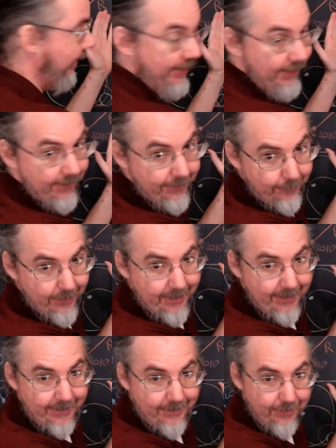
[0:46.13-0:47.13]
the
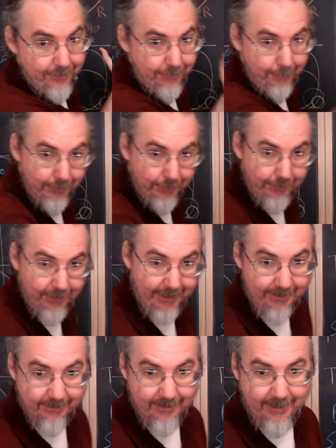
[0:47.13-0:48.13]
rise of the Bureaucratic
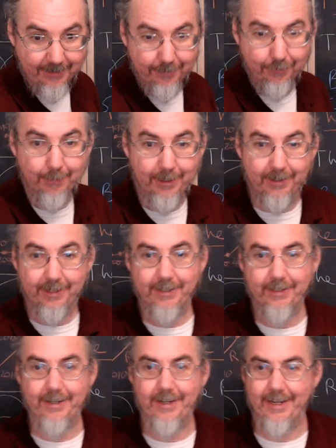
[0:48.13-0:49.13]
States of
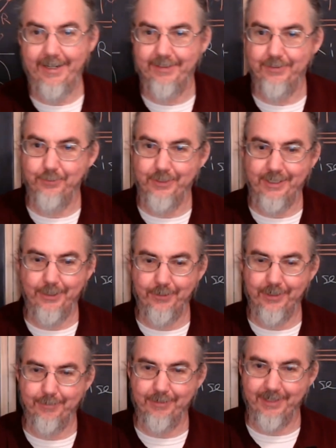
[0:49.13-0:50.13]
America as we know
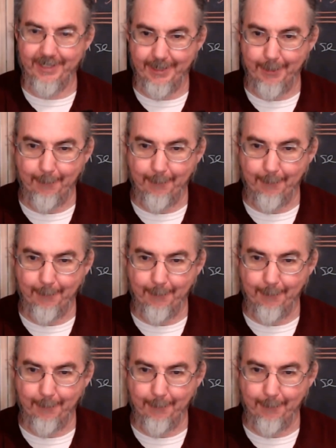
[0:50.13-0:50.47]
them today.